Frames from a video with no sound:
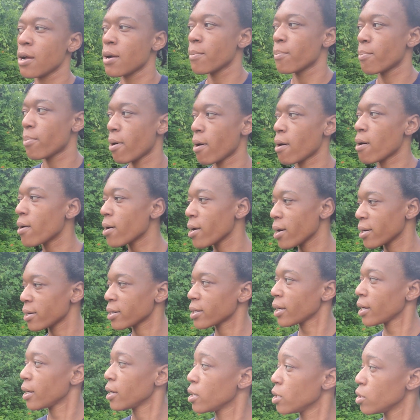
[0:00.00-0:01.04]
Park
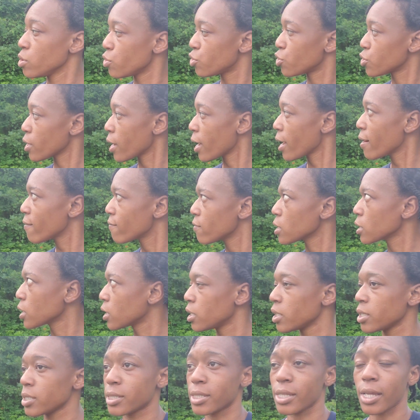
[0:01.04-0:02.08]
and you should have a
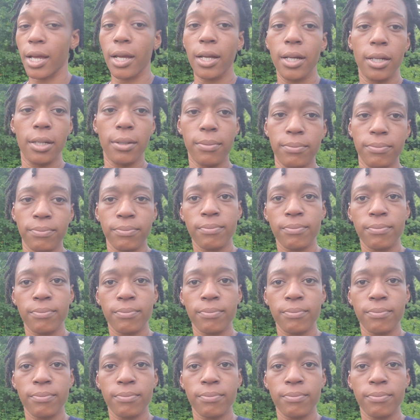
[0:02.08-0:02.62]
good time,